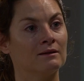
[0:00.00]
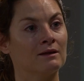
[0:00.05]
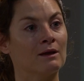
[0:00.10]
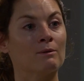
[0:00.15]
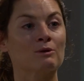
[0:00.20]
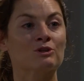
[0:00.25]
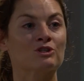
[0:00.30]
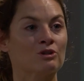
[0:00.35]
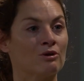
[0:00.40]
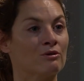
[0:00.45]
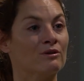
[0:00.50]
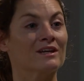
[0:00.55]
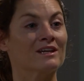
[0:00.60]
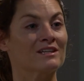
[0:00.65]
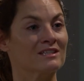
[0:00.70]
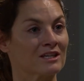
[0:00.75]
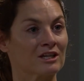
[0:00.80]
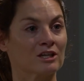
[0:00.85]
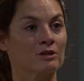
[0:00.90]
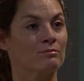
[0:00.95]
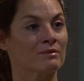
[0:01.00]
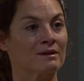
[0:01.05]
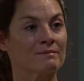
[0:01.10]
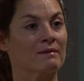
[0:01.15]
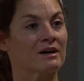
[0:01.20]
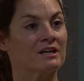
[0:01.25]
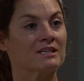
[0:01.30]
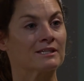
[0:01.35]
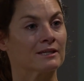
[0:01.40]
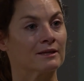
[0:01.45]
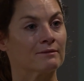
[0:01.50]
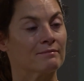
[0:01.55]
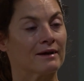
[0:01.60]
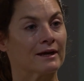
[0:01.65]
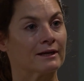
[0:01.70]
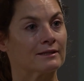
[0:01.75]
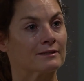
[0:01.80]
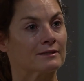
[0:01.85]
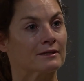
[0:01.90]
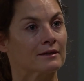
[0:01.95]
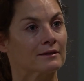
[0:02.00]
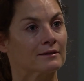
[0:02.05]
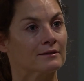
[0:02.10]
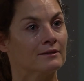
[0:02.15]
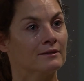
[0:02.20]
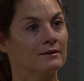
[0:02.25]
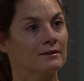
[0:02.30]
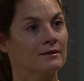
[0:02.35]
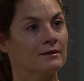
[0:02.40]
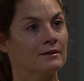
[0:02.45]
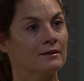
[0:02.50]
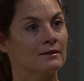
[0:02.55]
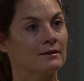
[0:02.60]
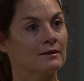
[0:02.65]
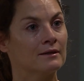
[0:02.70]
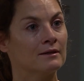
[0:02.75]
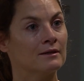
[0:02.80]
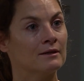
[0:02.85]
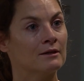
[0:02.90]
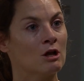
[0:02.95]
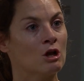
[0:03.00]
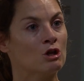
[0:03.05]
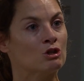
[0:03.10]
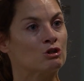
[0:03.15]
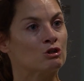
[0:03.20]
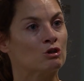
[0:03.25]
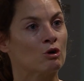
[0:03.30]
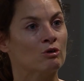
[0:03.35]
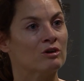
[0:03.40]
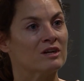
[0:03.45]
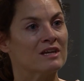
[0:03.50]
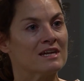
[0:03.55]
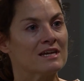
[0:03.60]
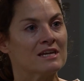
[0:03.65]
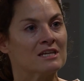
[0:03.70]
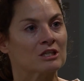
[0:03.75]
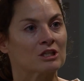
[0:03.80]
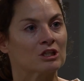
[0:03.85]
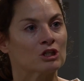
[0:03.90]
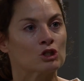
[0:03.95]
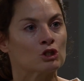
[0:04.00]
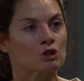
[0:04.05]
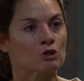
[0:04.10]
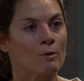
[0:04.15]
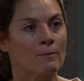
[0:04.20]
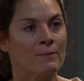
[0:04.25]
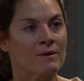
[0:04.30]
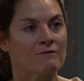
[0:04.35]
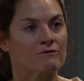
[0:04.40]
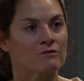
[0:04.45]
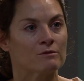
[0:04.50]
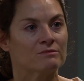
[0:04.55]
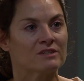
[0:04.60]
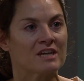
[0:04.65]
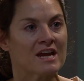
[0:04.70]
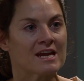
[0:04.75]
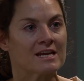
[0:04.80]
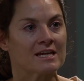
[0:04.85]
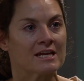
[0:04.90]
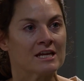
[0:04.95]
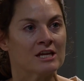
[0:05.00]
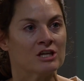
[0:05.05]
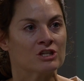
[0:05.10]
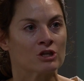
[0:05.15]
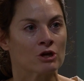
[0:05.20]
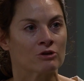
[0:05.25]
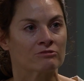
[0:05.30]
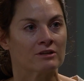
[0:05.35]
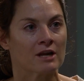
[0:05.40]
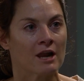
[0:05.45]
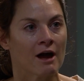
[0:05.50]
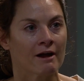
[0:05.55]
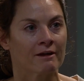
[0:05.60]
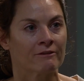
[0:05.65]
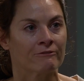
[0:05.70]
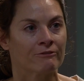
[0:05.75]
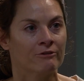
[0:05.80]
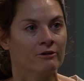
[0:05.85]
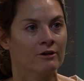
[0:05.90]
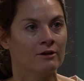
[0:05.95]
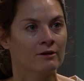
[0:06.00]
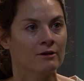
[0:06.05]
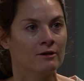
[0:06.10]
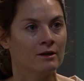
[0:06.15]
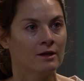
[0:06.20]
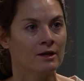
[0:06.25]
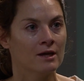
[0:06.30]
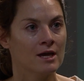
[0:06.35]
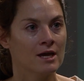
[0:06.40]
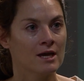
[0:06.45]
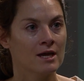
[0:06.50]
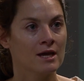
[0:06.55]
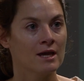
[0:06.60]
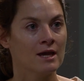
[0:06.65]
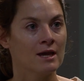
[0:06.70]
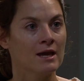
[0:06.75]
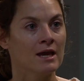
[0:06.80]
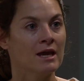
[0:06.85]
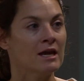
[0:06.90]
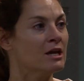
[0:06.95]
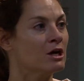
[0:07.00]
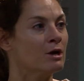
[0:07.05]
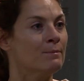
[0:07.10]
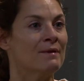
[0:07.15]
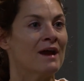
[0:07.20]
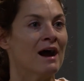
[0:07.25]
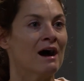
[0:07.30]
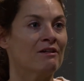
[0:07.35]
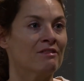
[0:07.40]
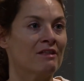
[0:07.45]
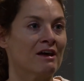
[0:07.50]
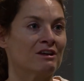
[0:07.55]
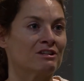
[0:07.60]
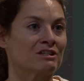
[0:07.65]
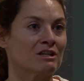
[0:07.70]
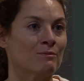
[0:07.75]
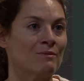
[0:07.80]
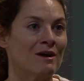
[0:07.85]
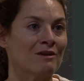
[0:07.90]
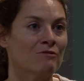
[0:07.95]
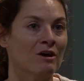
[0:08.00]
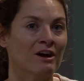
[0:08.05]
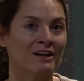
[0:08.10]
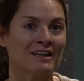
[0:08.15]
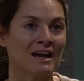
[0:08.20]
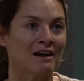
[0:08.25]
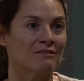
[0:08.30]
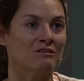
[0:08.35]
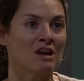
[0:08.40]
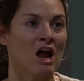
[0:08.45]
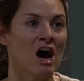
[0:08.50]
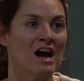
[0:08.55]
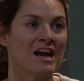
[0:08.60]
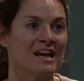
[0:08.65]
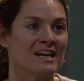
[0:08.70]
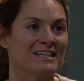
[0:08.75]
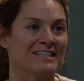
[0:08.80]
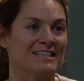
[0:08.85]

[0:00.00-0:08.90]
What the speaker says: Yeah, well, sorry isn't going to bring my son back, is it? Sorry isn't going to stop him from taking his own life. He could be out there somewhere right now, lying